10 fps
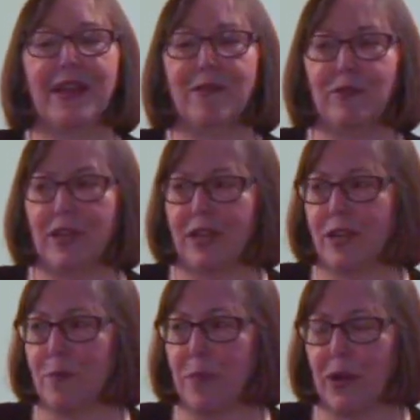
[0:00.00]
uh, in
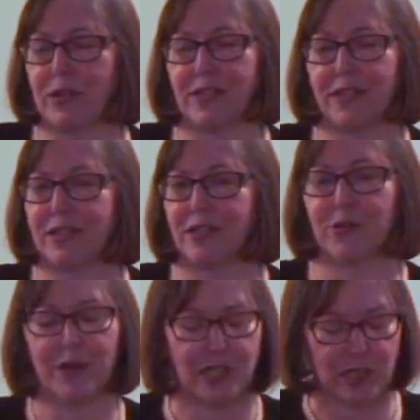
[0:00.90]
an embarrassing
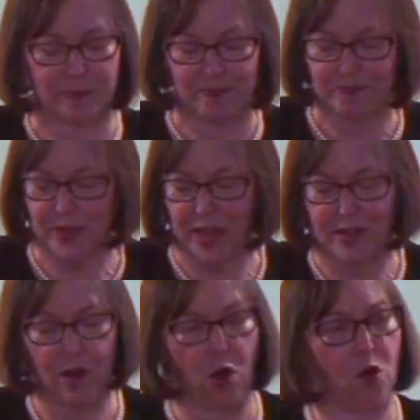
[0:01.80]
situation.
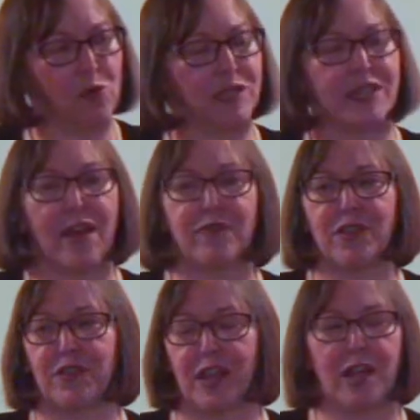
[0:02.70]
You always have
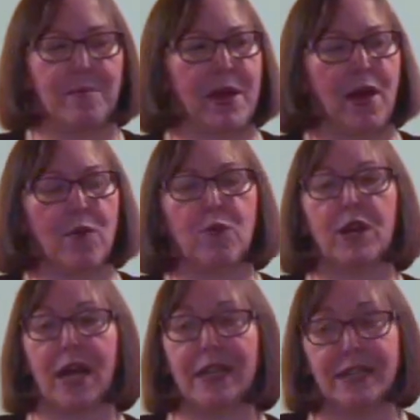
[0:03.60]
to think about, would
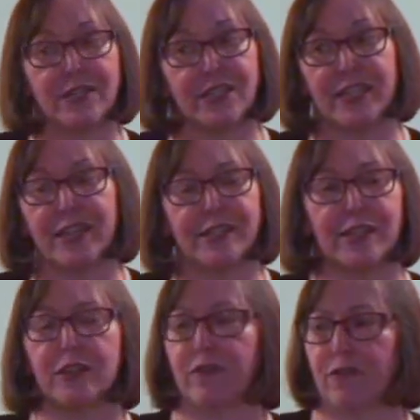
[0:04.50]
I like to see this
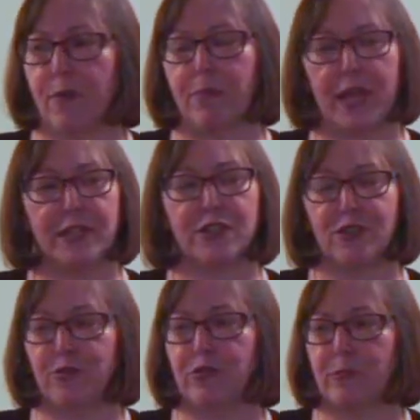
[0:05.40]
on the front page of
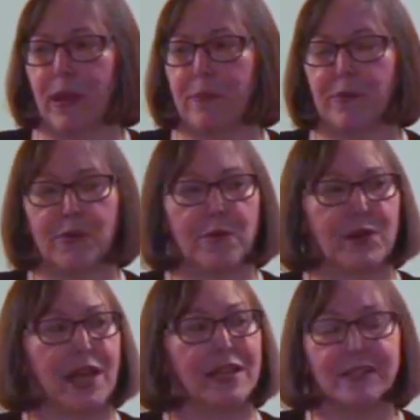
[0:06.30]
the newspaper? Or
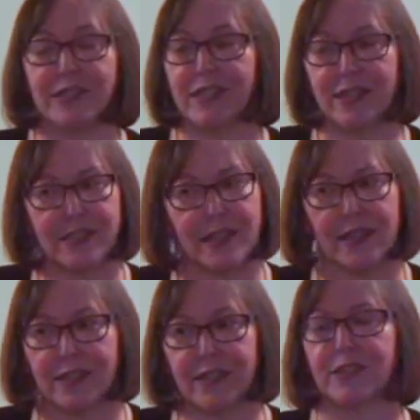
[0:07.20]
would I like to see this on
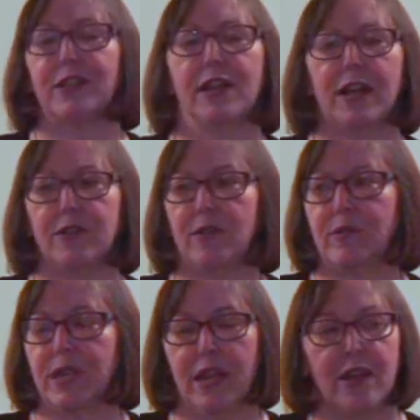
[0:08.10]
the 6 o'clock
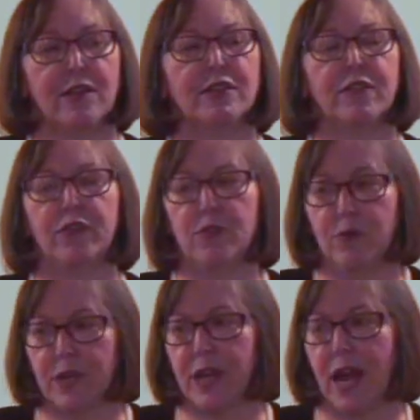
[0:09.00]
news? Because if you
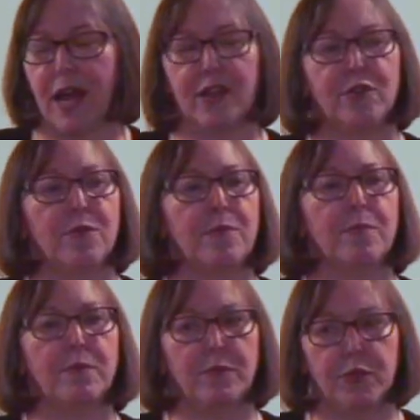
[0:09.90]
would not, you
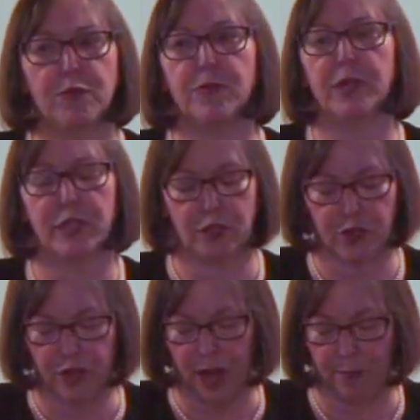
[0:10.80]
you really
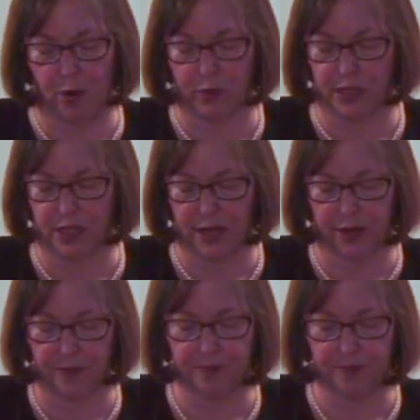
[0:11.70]
should not post it on,